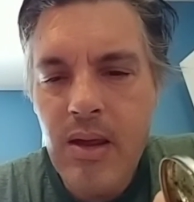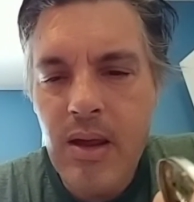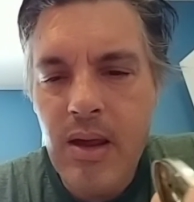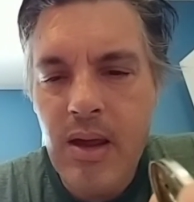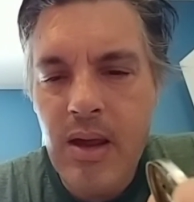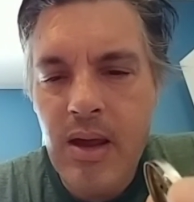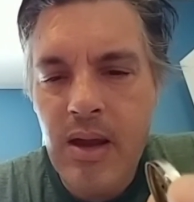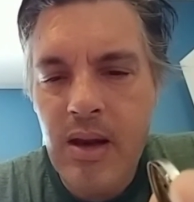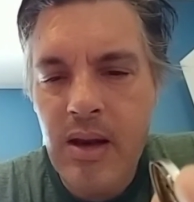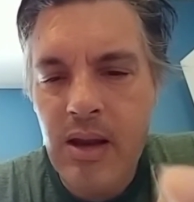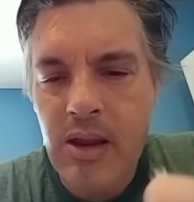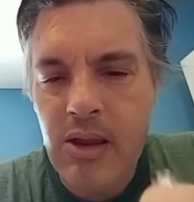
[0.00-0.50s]

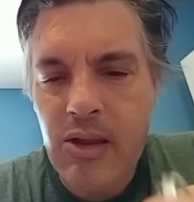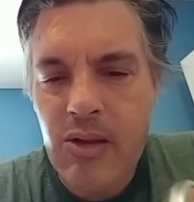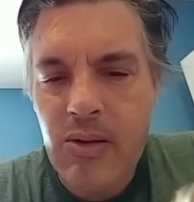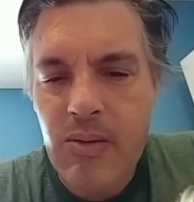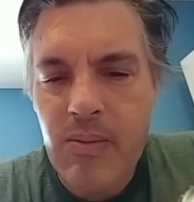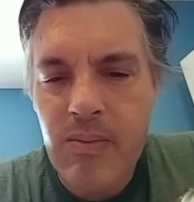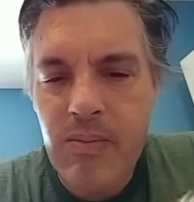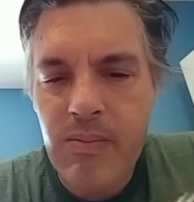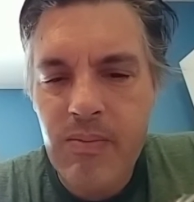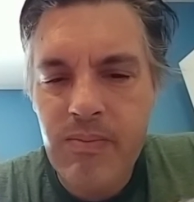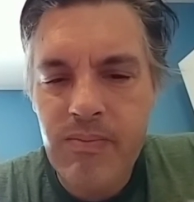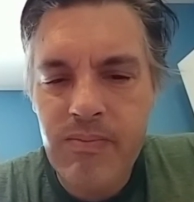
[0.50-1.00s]
And it's,
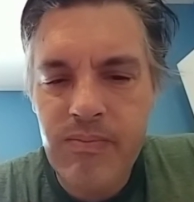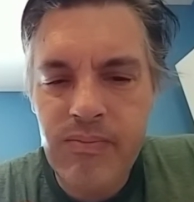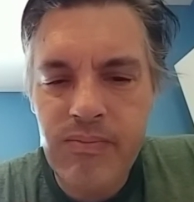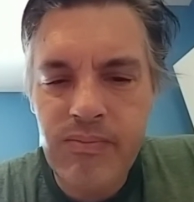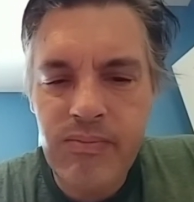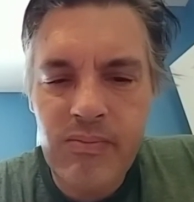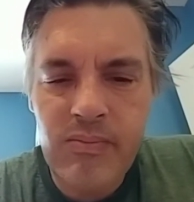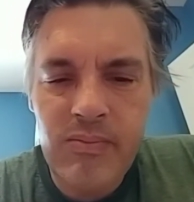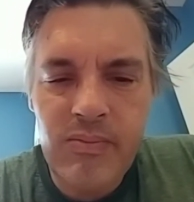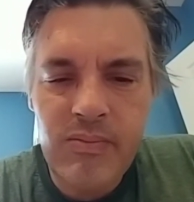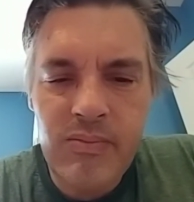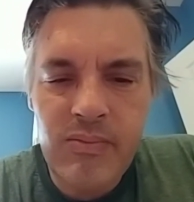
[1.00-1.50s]

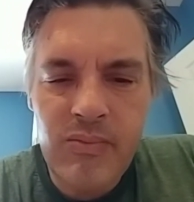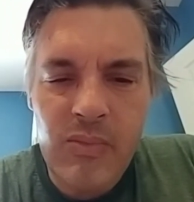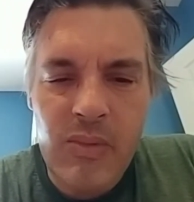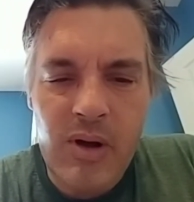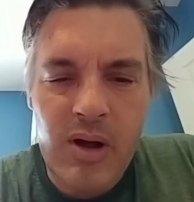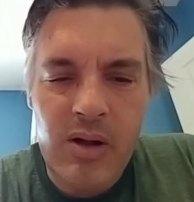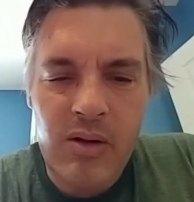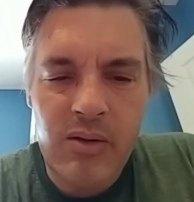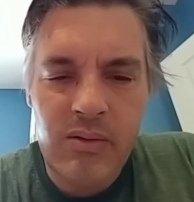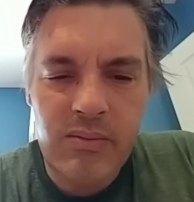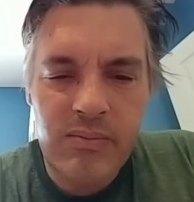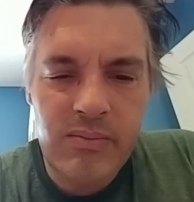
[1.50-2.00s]

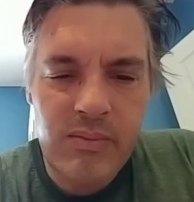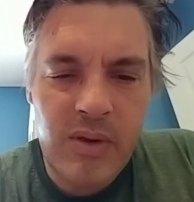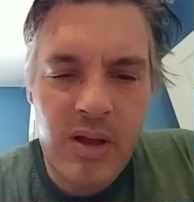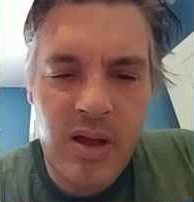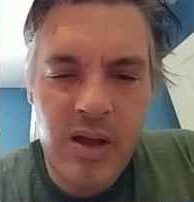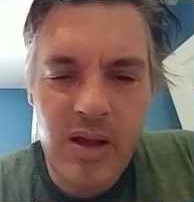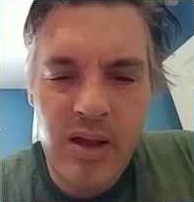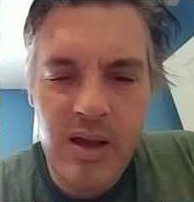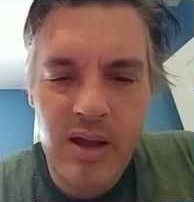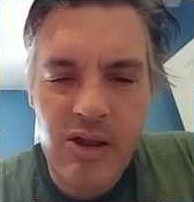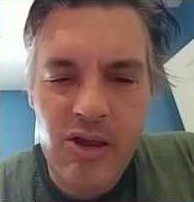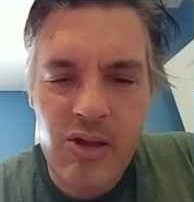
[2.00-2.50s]
well,
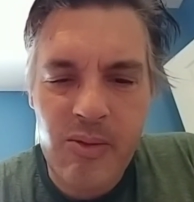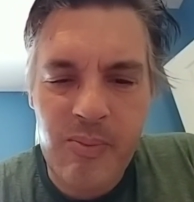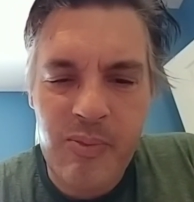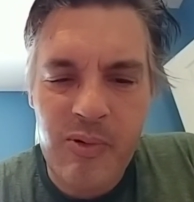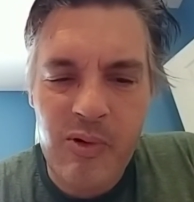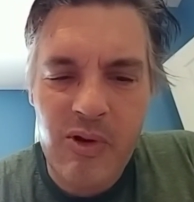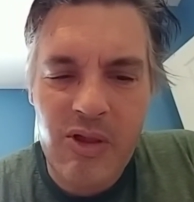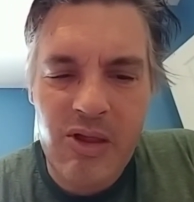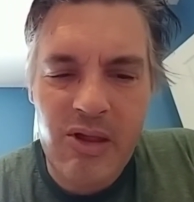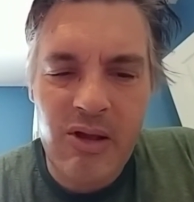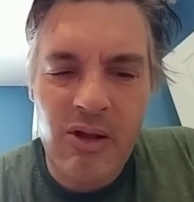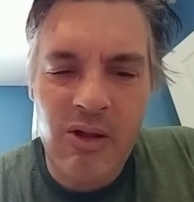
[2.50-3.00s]
it's
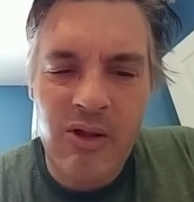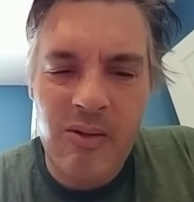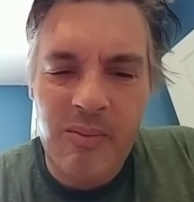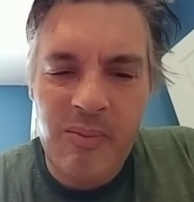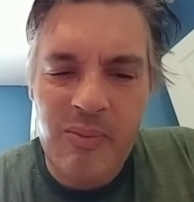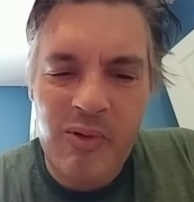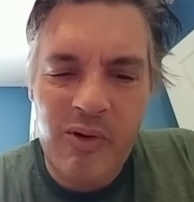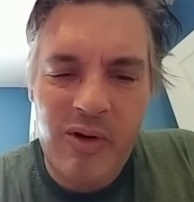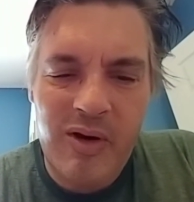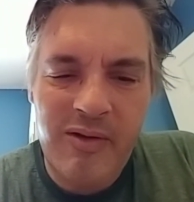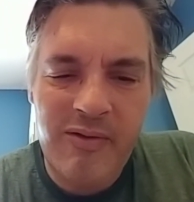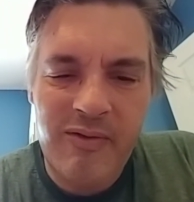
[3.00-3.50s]
still a
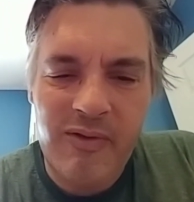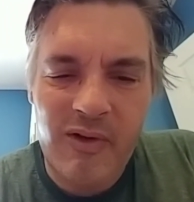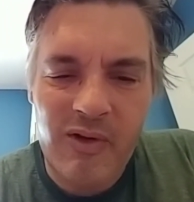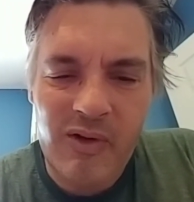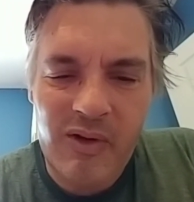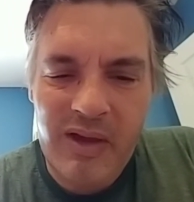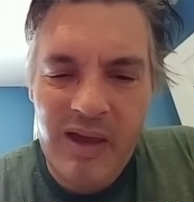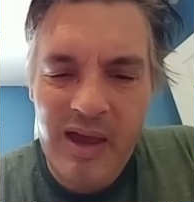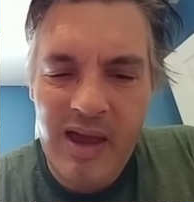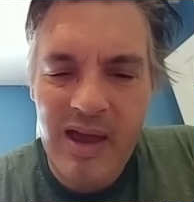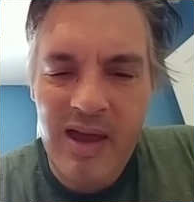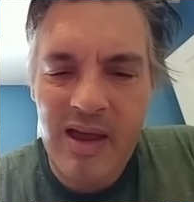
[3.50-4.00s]
pretty full
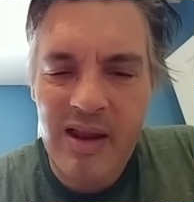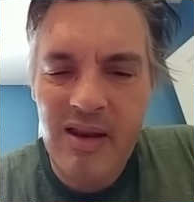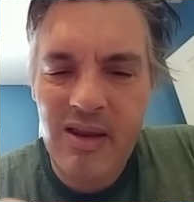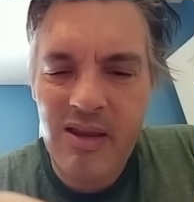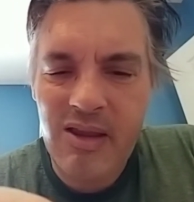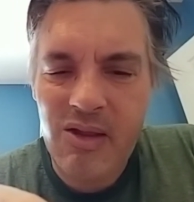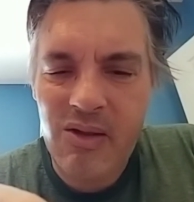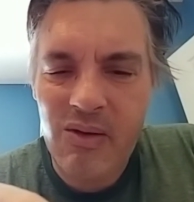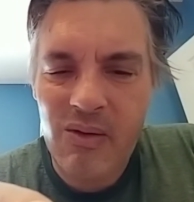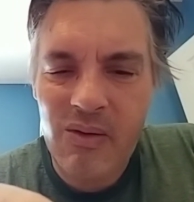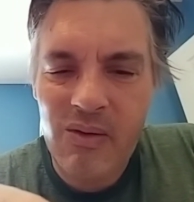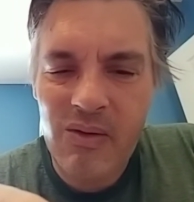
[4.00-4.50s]
can,
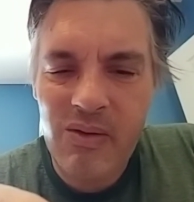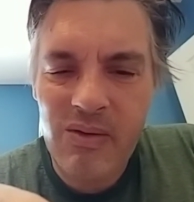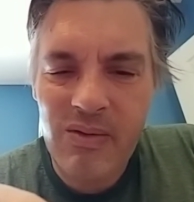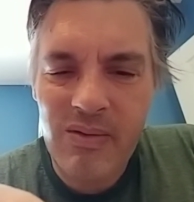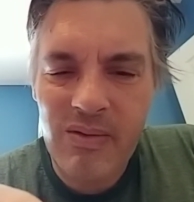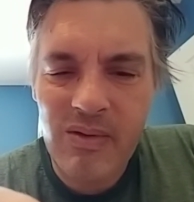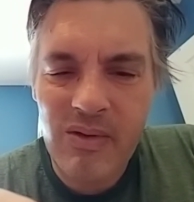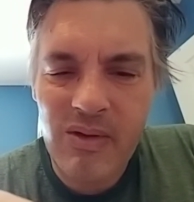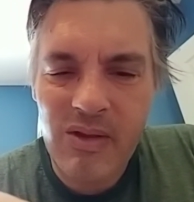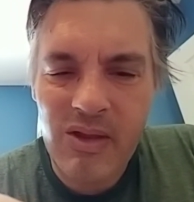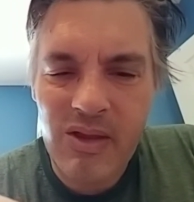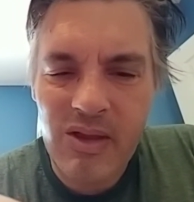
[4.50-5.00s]
so
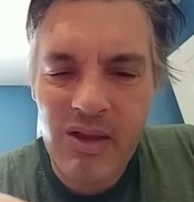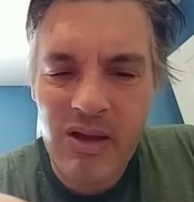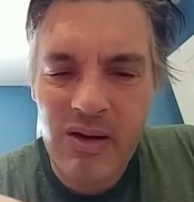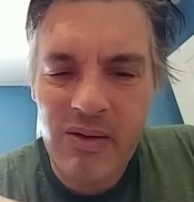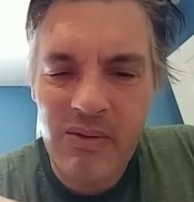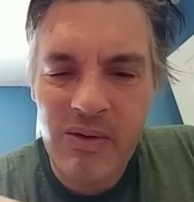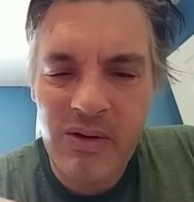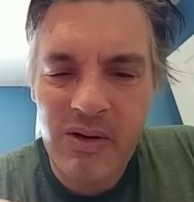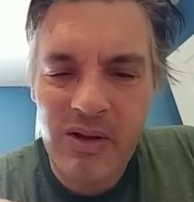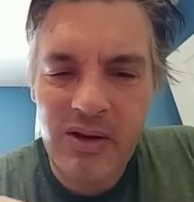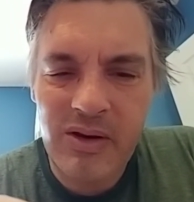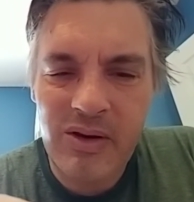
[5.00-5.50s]
it
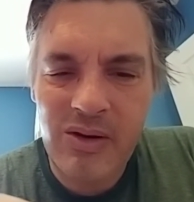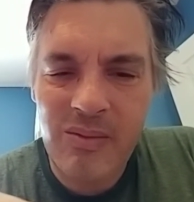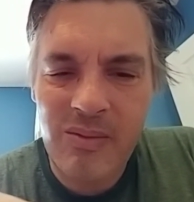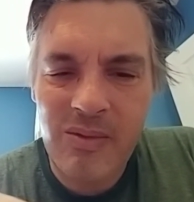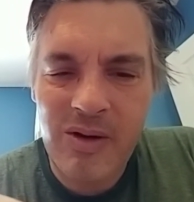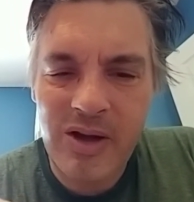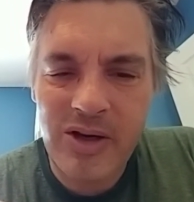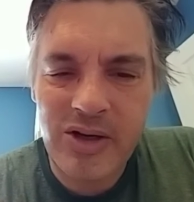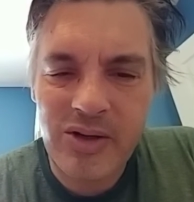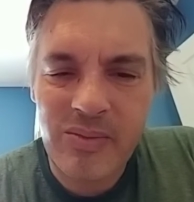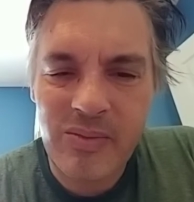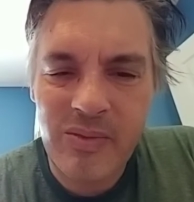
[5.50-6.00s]
didn't really do
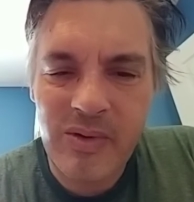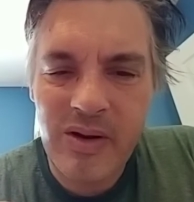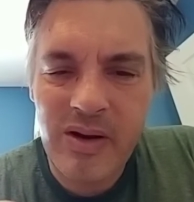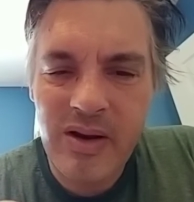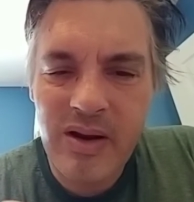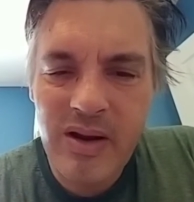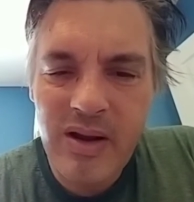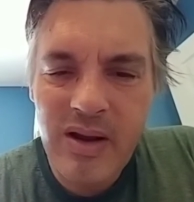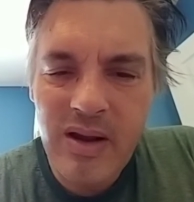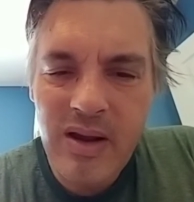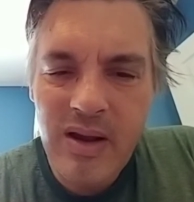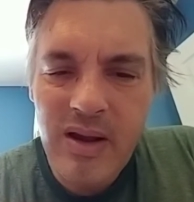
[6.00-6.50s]
much. But
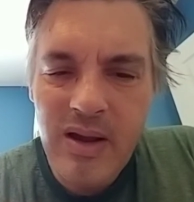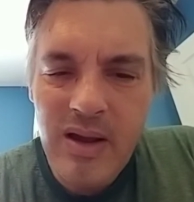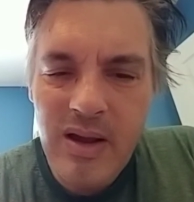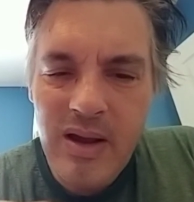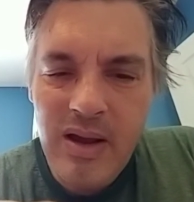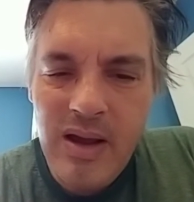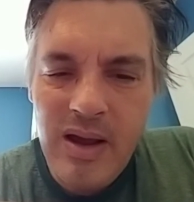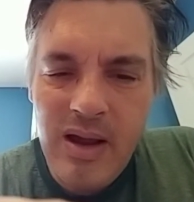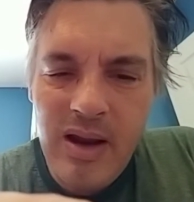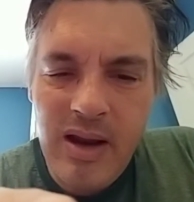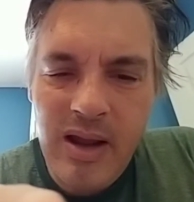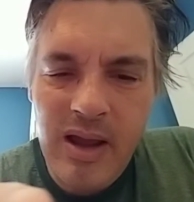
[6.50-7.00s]

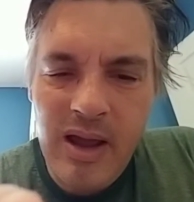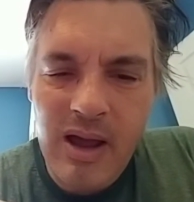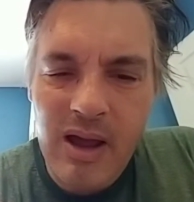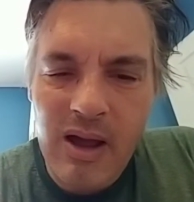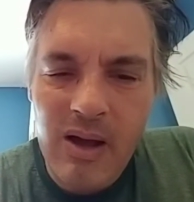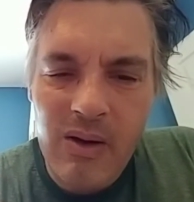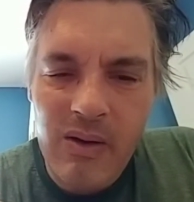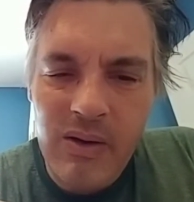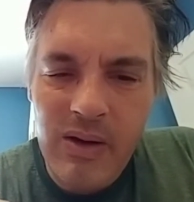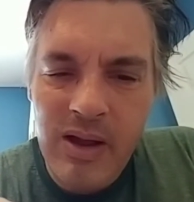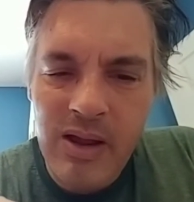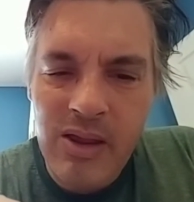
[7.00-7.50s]

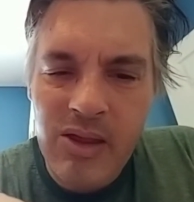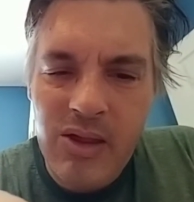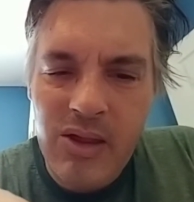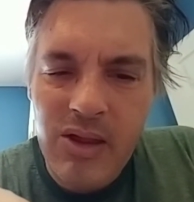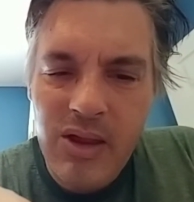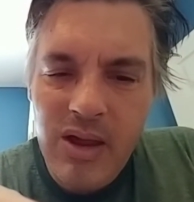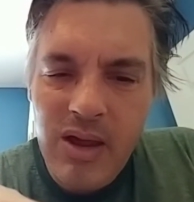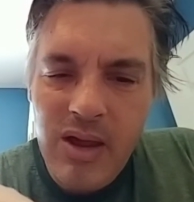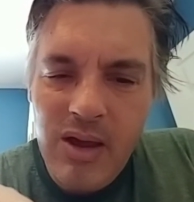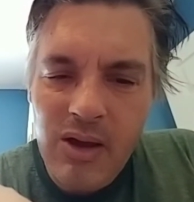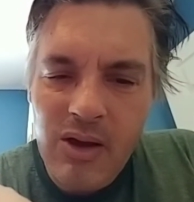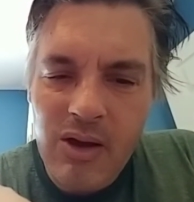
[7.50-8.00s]
anyhow, it's
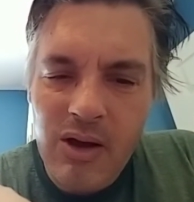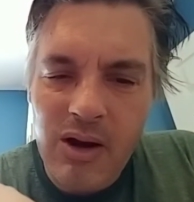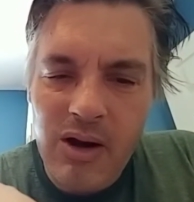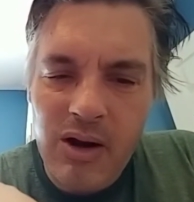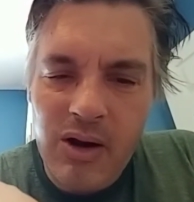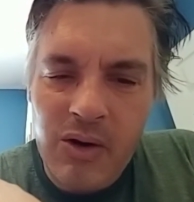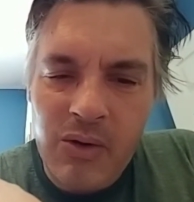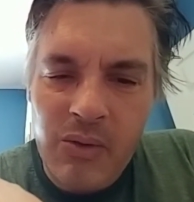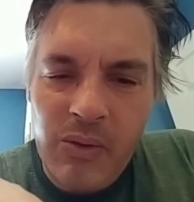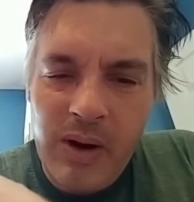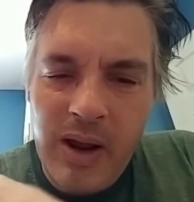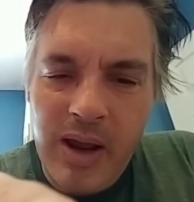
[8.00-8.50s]
got a
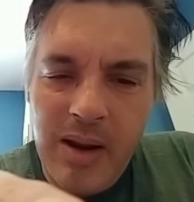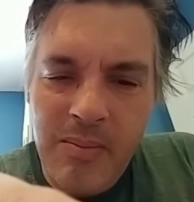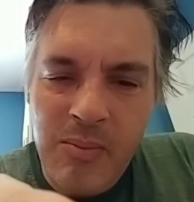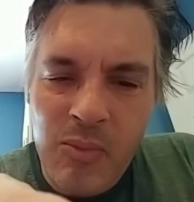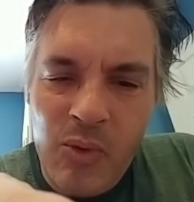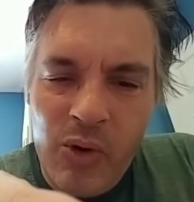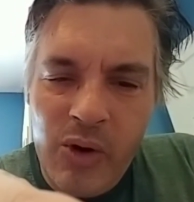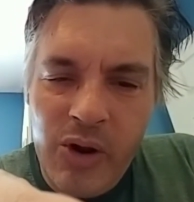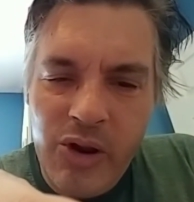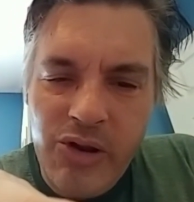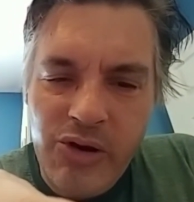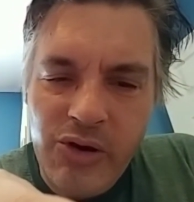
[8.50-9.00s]
great
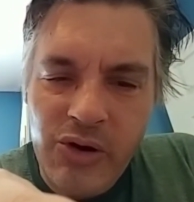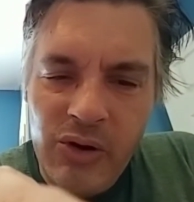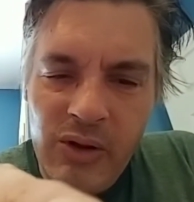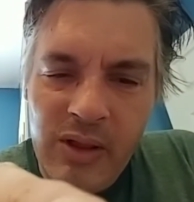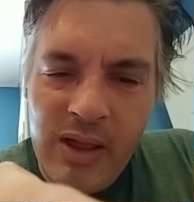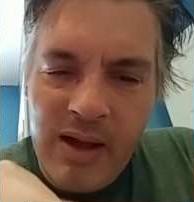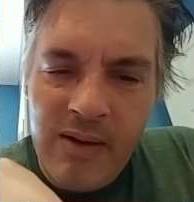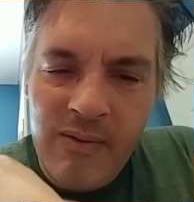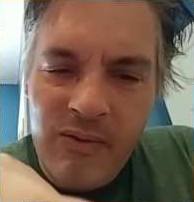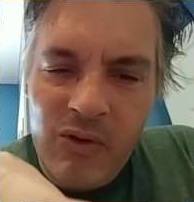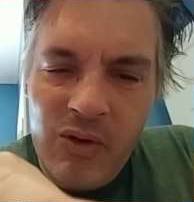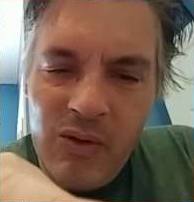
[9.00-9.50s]
moisture
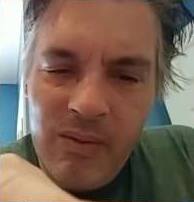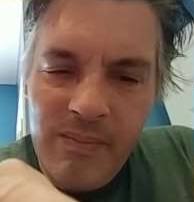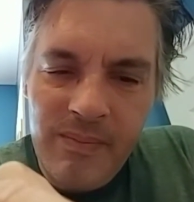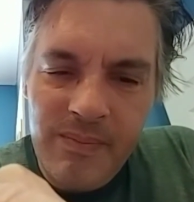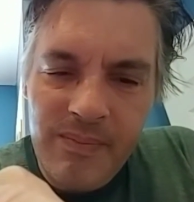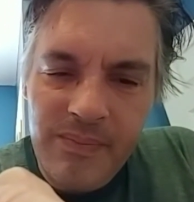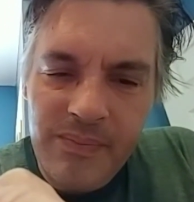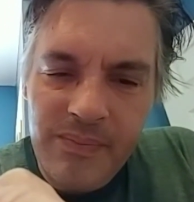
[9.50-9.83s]
level.